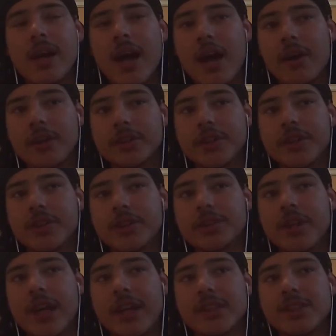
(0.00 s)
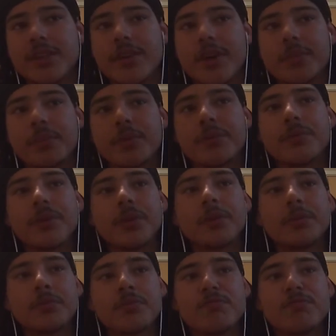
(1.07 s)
How to Train Your Dragon's a great movie.